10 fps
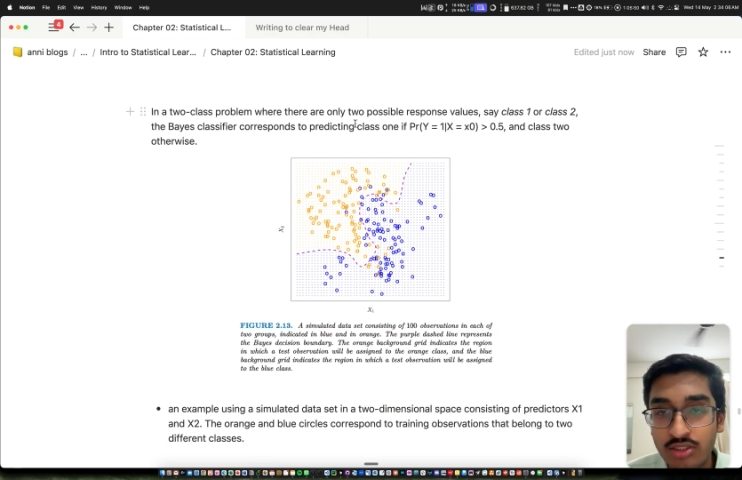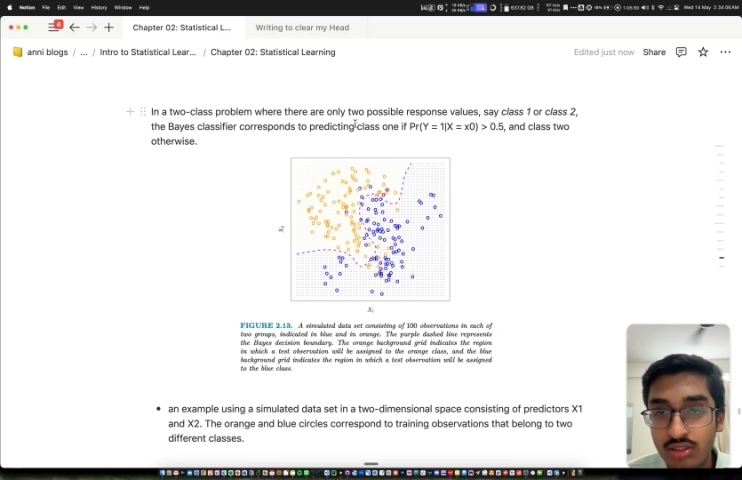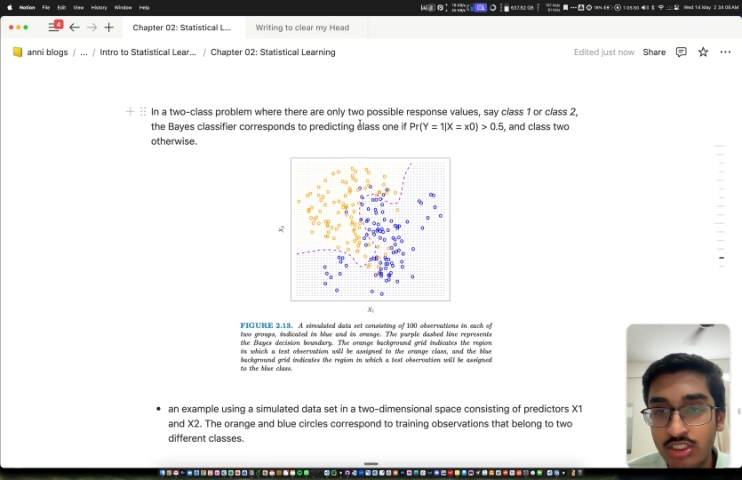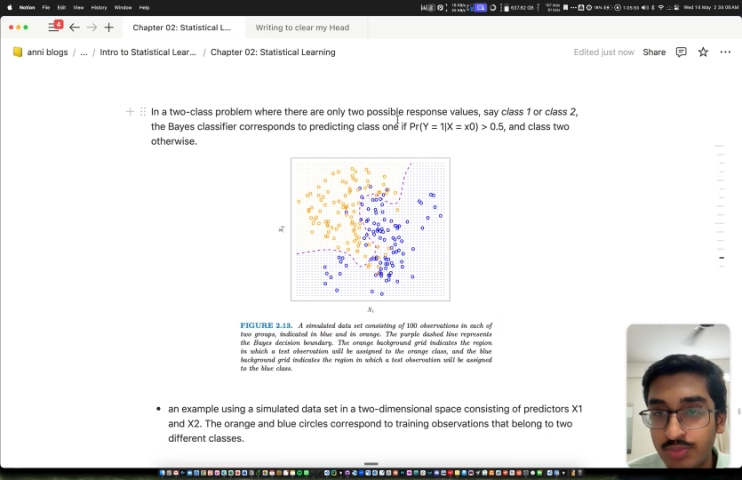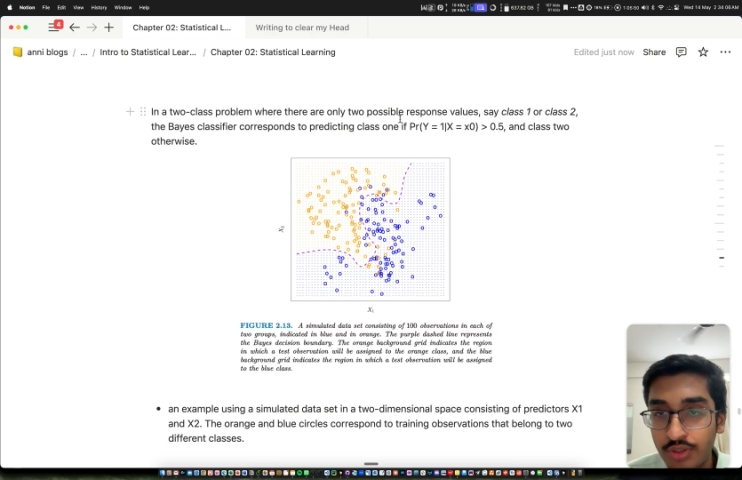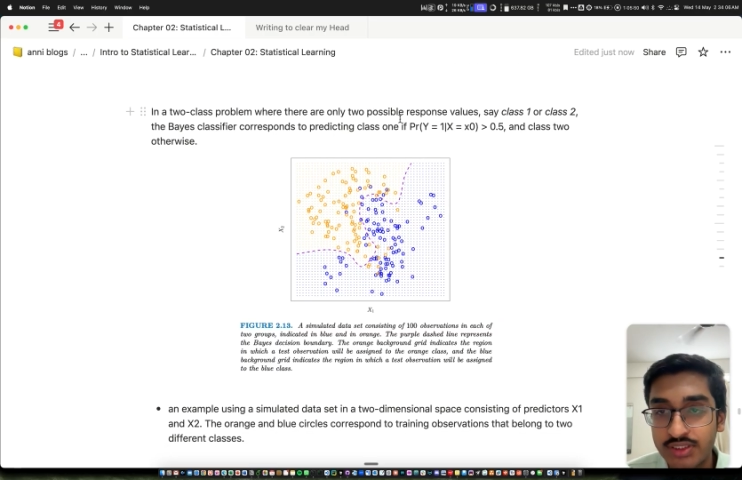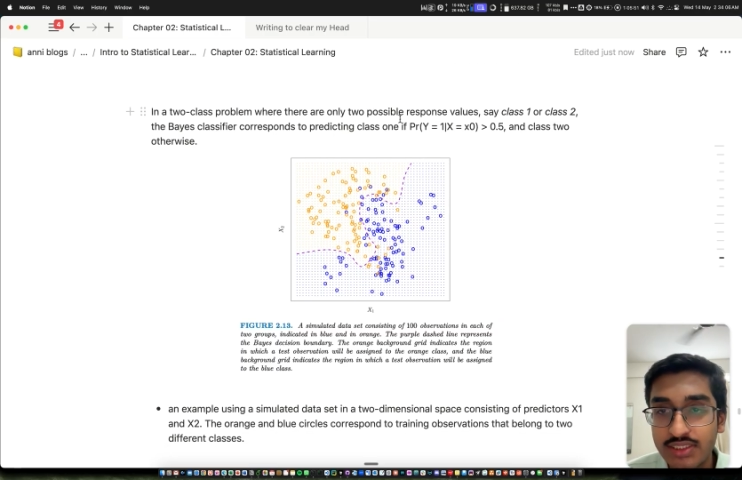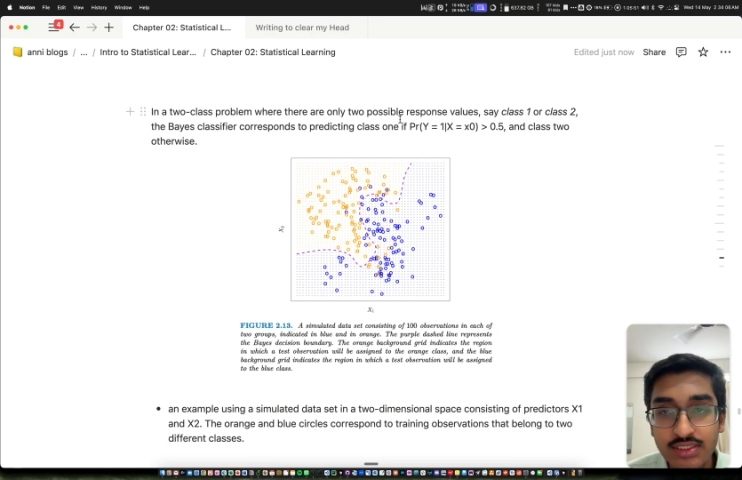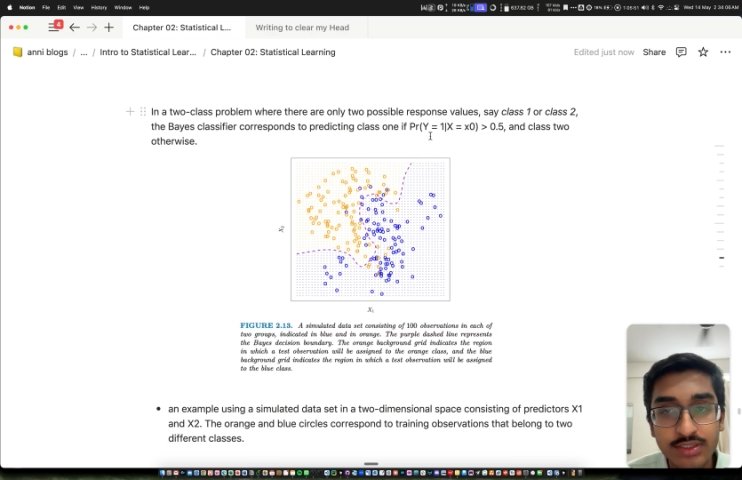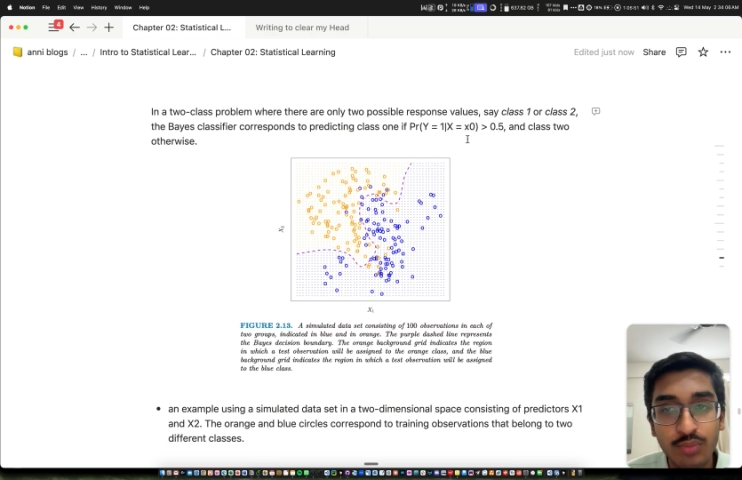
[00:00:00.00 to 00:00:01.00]
responses,
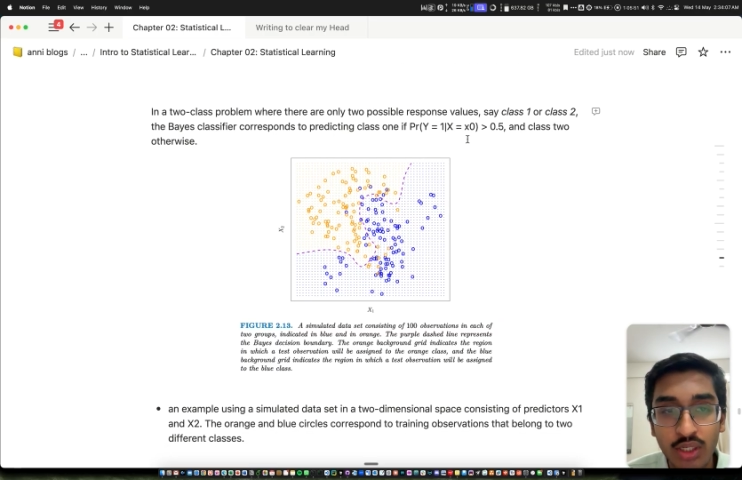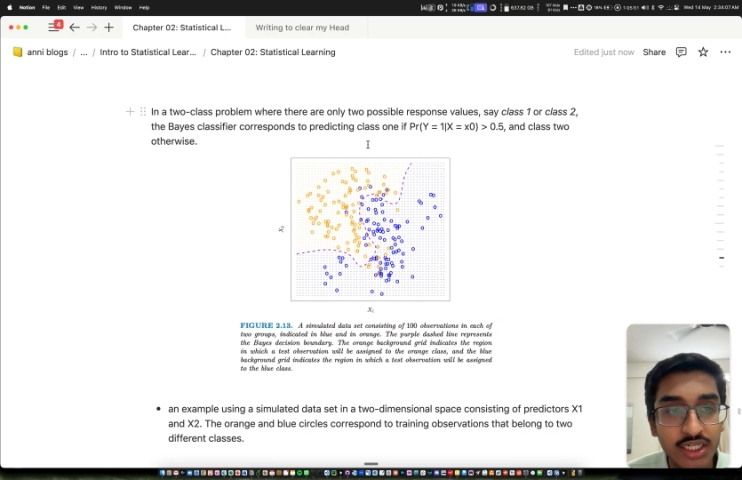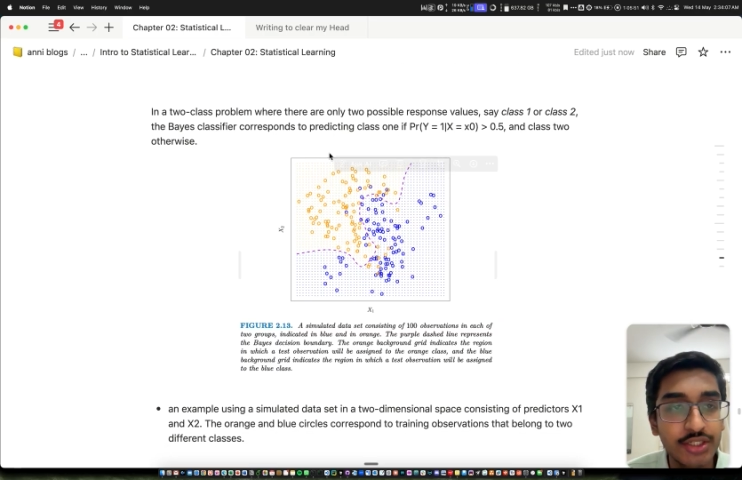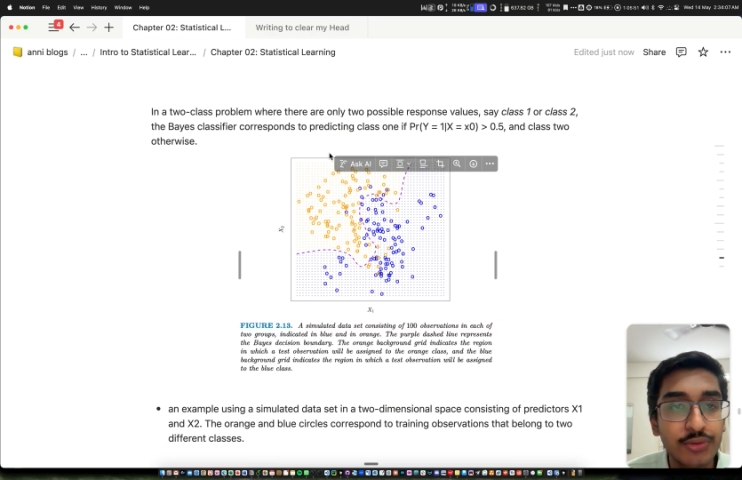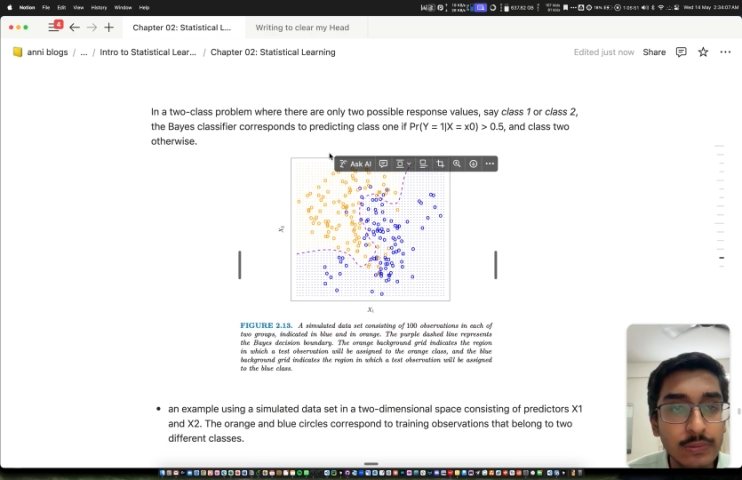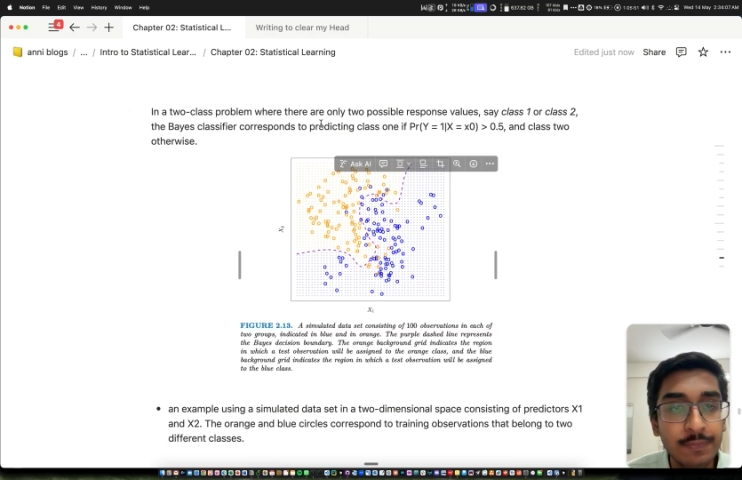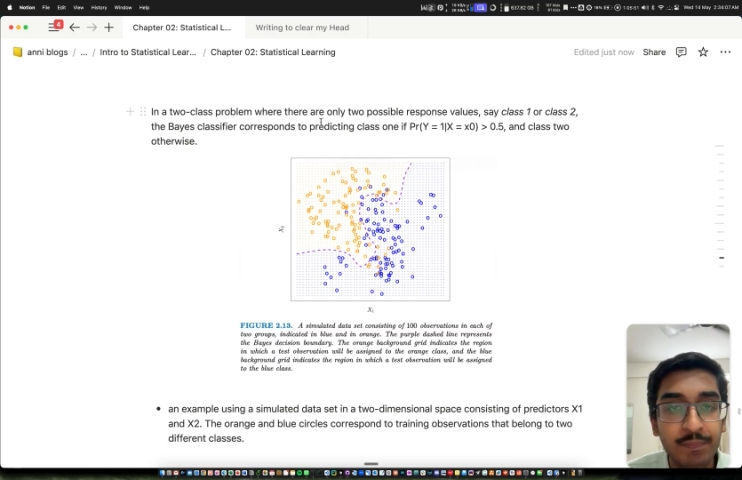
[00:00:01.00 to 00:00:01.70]
1 and 2.